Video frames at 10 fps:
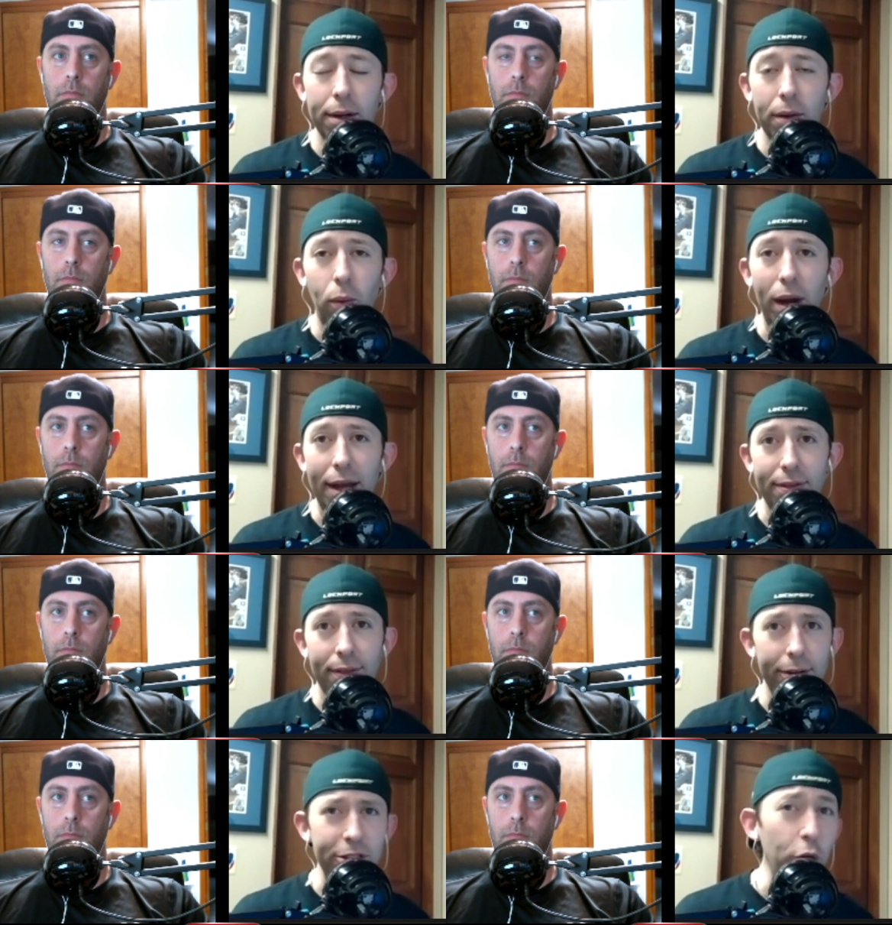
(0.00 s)
Speaker 1: with
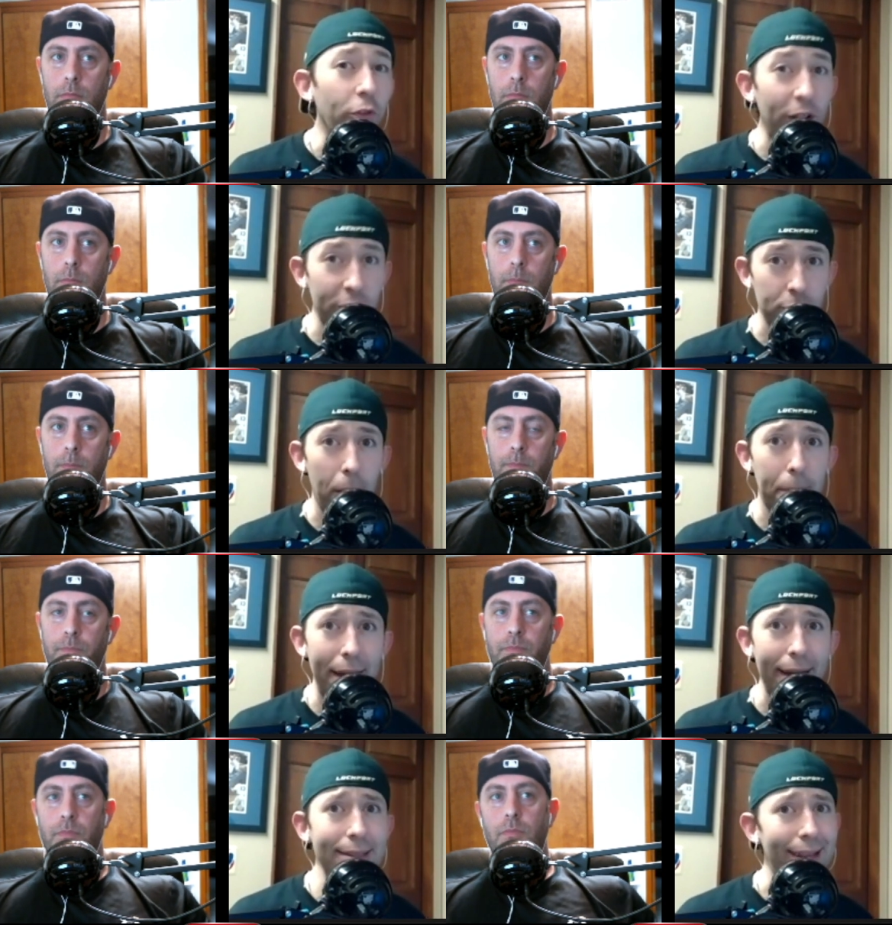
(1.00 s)
two fifth round
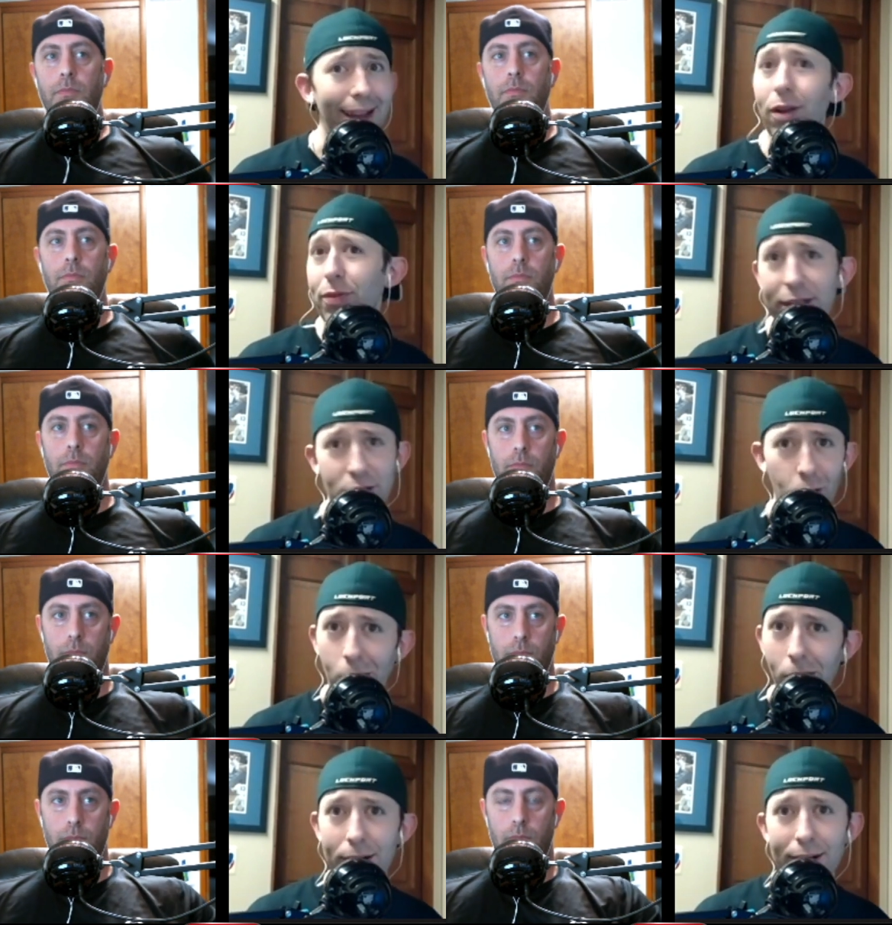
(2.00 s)
picks? I don't think so,
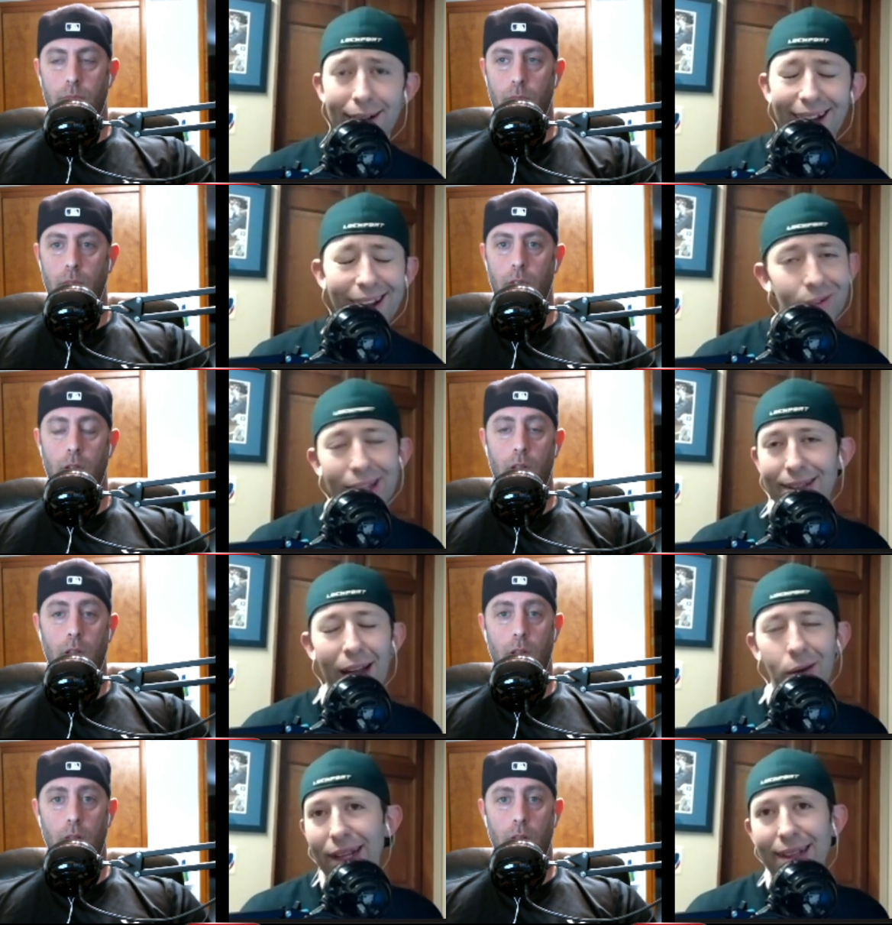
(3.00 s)
Mark. I don't think I
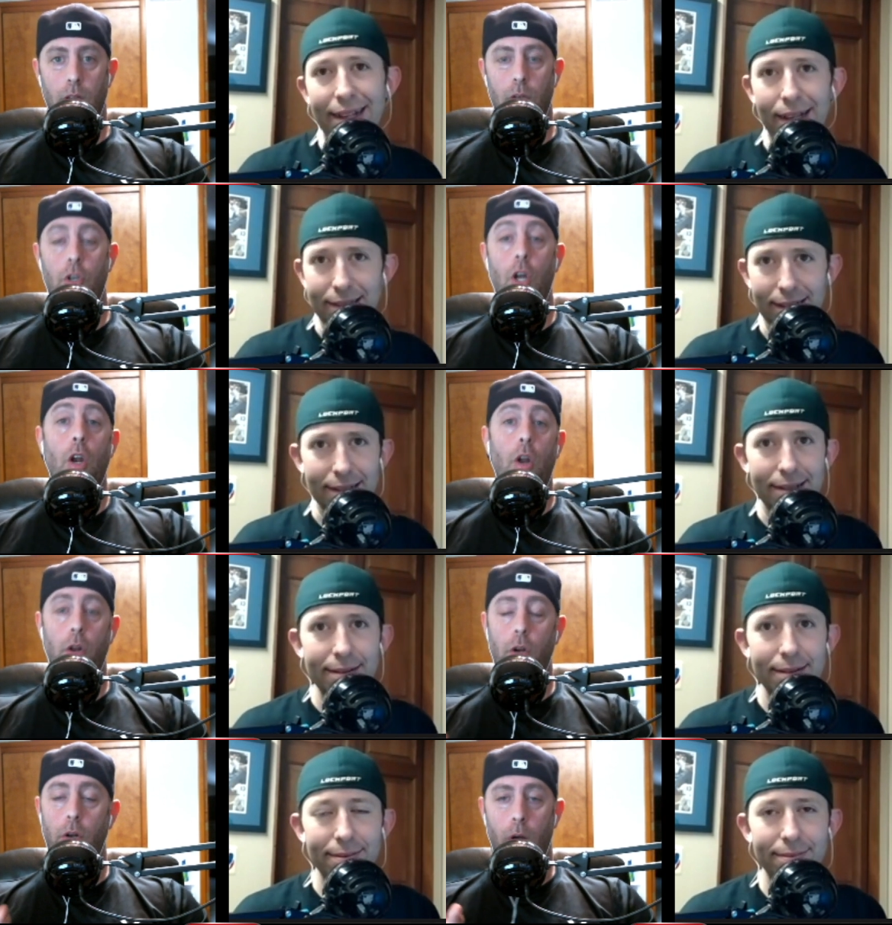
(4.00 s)
don't think that does. No,
Speaker 2: no, no, no,
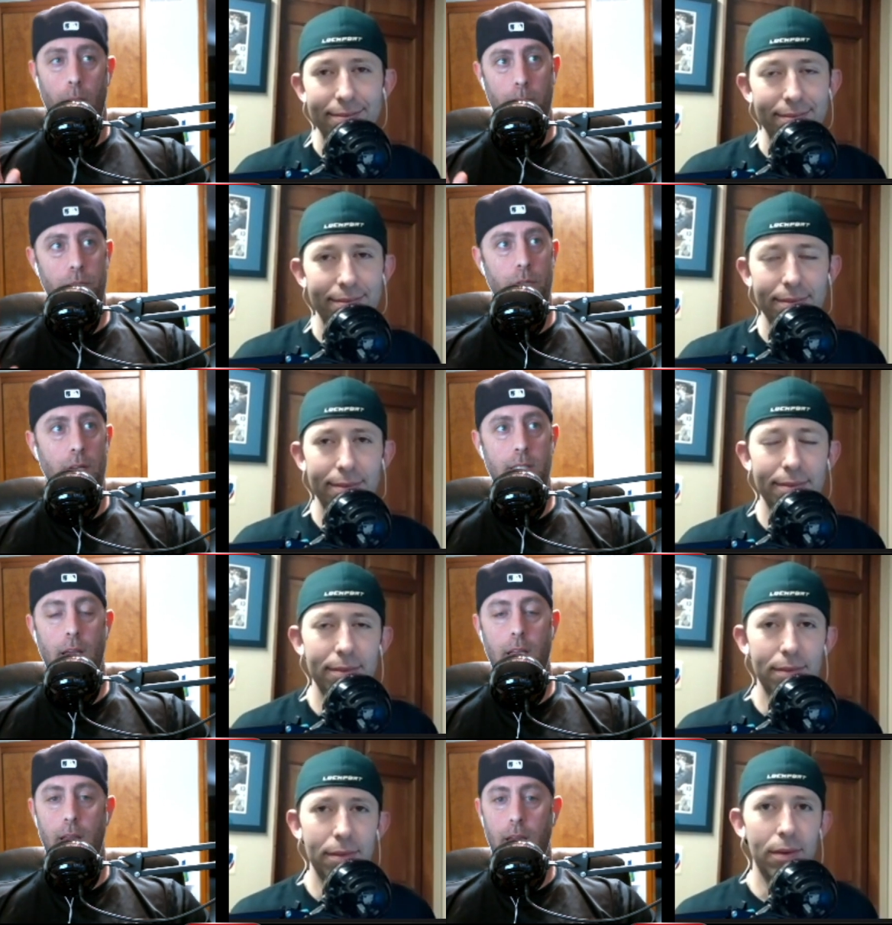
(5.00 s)
no, no. I'm just trying to tell
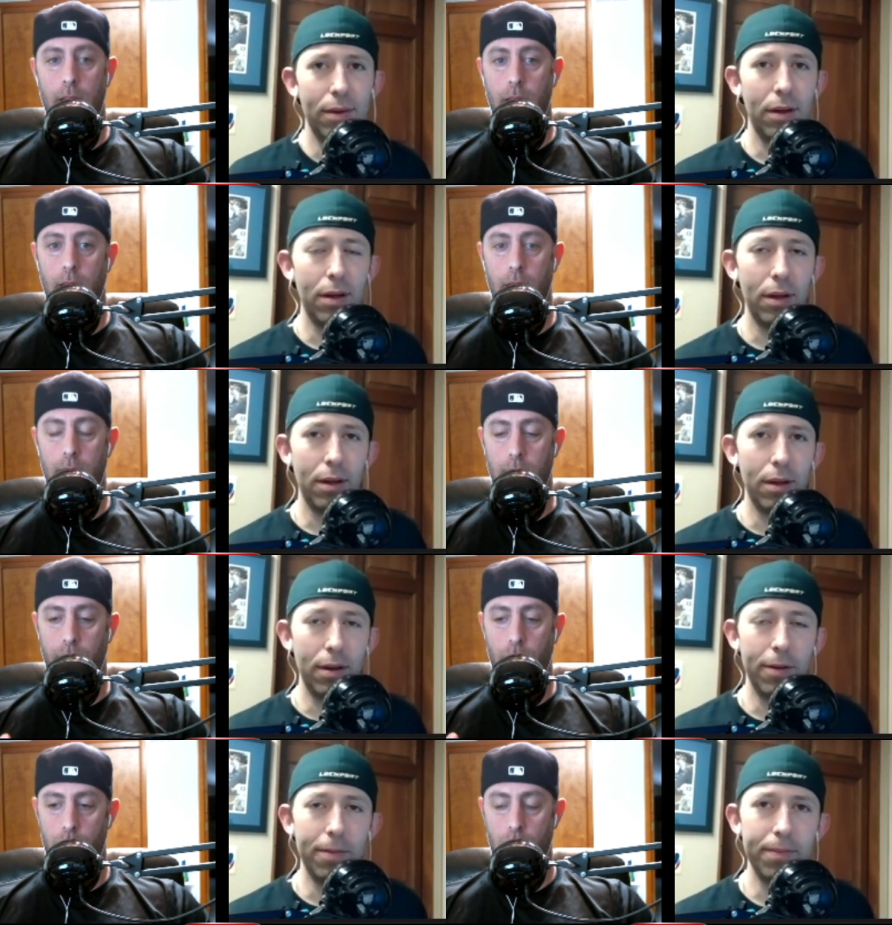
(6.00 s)
you that. Listen, if
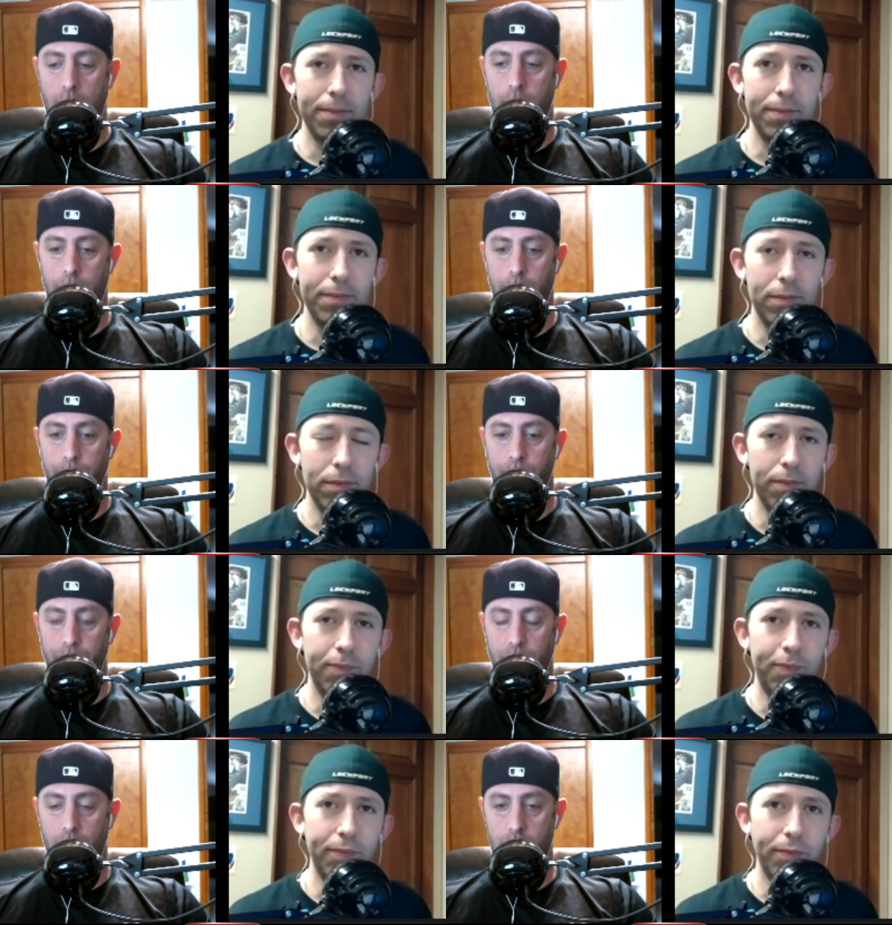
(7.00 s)
you're trying
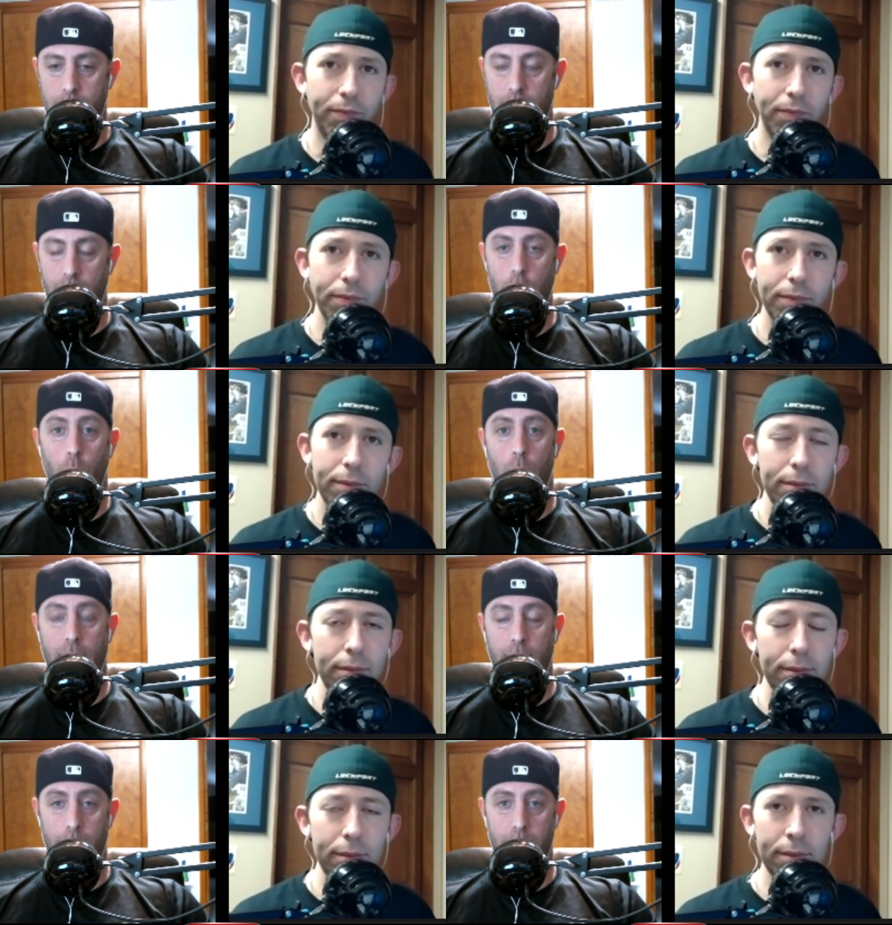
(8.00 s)
to say that you don't want to
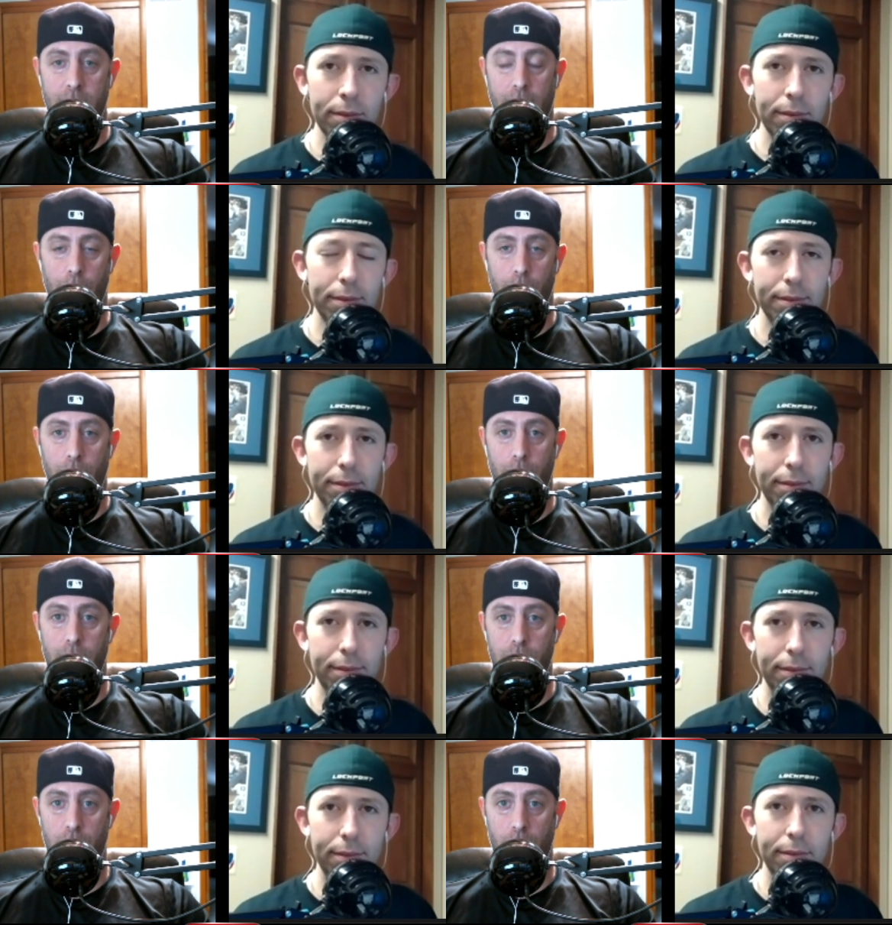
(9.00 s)
give up a second or third
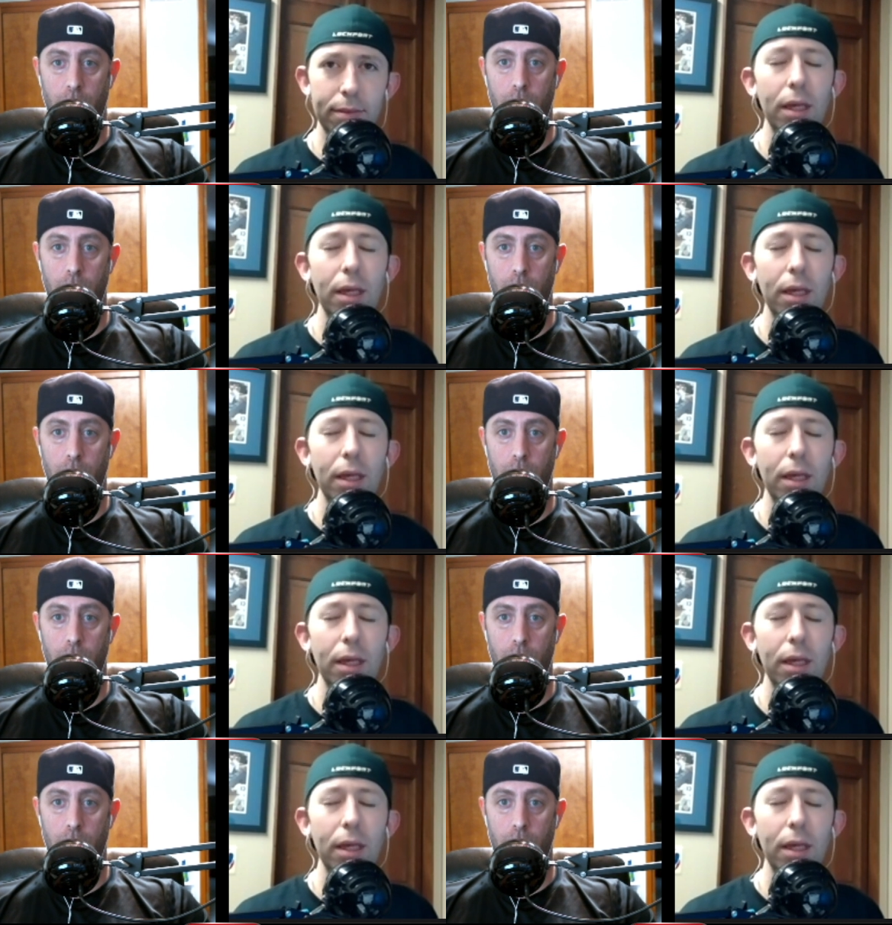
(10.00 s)
this year,